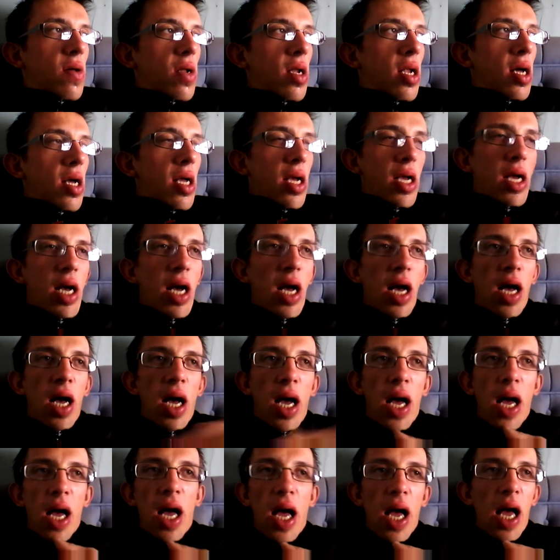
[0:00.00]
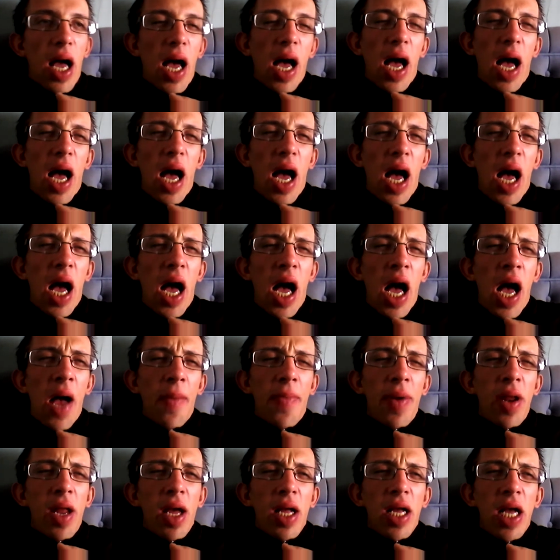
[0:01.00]
like,
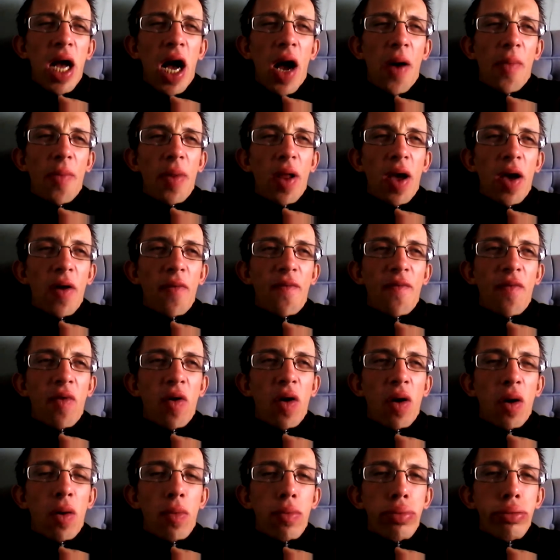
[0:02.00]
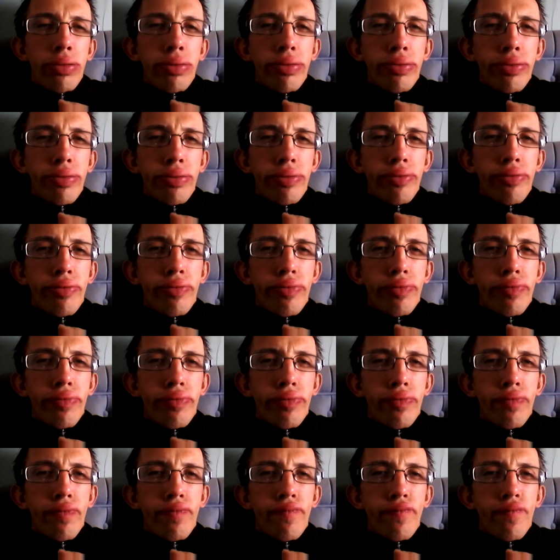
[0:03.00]
I've been a gambler for
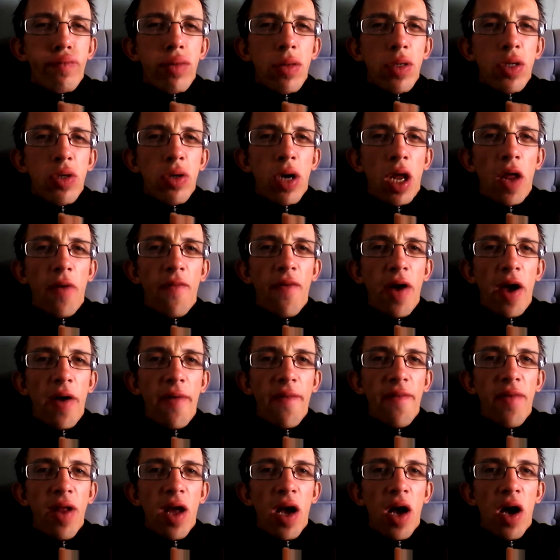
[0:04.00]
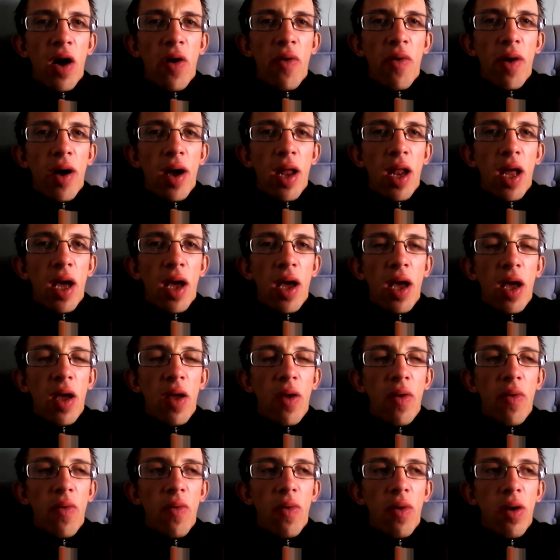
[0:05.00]
25 now, and
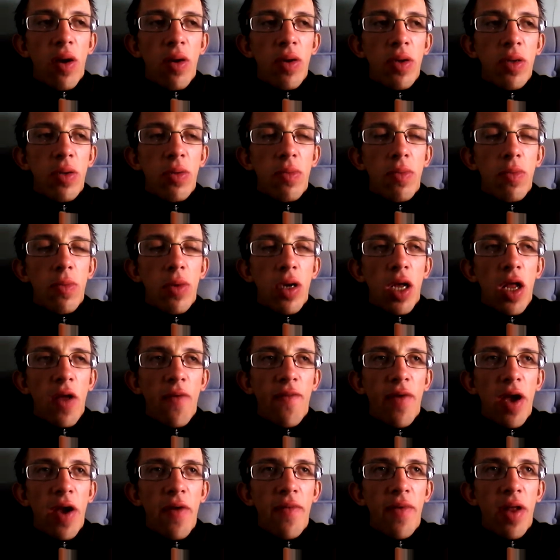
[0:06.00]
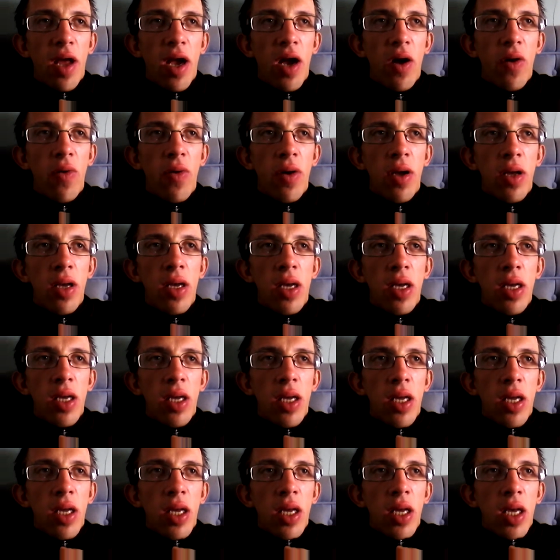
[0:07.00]
I'm 25 now.
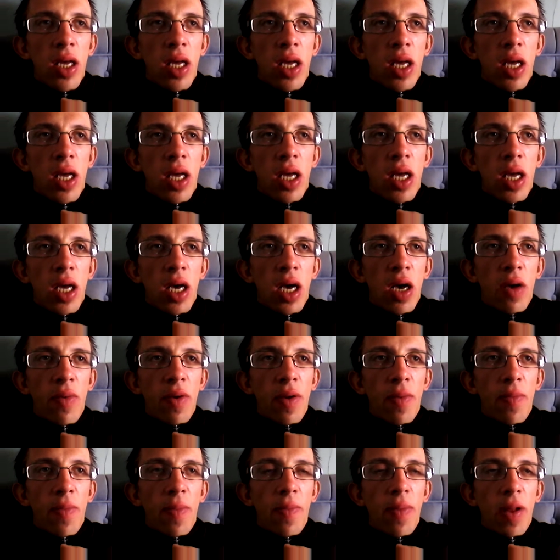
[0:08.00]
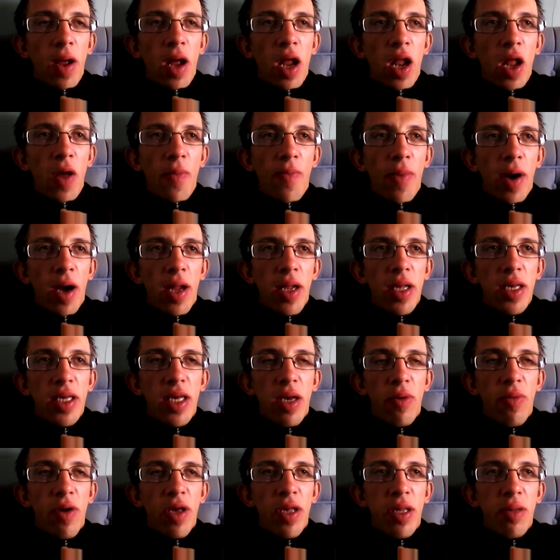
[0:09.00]
I've been playing a band since
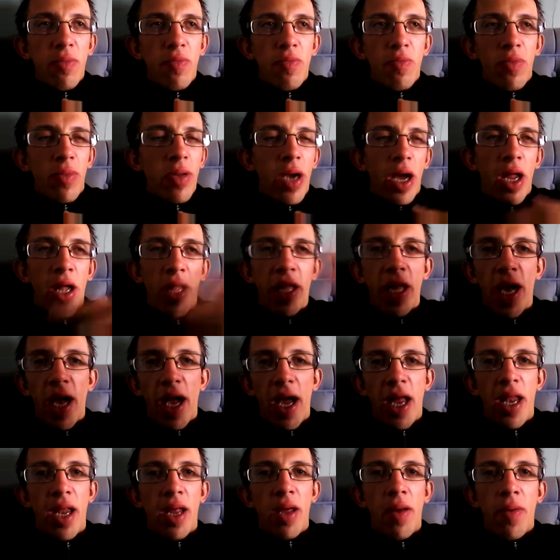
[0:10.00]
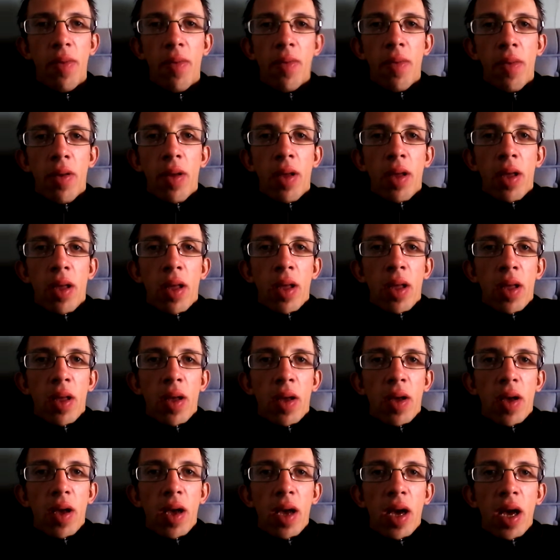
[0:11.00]
I was 9 or 10.
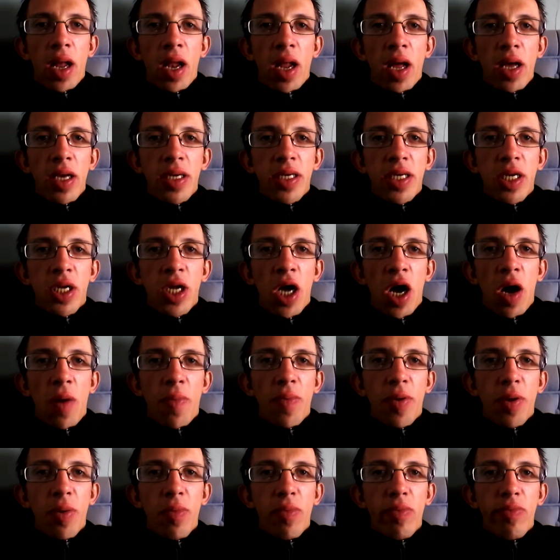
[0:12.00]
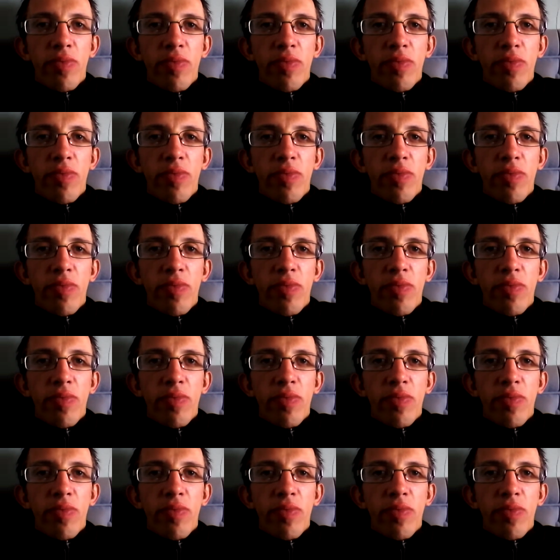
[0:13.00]
And I stopped.